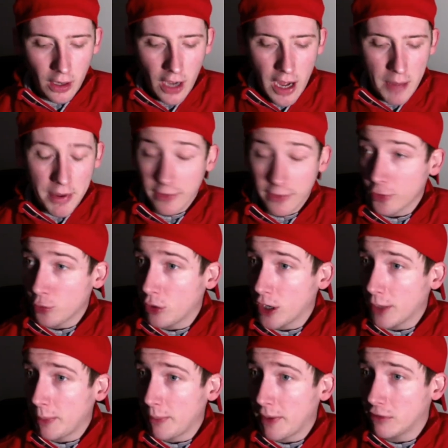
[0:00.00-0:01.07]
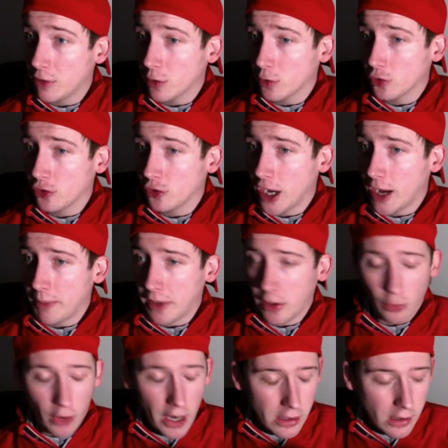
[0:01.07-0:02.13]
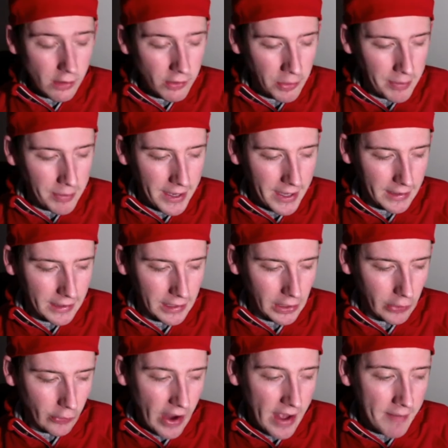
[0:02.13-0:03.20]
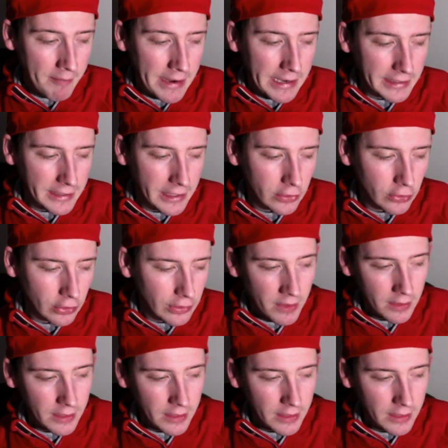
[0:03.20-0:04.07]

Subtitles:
I picked this one up in my local shop, and right off the bat, it grabbed my attention.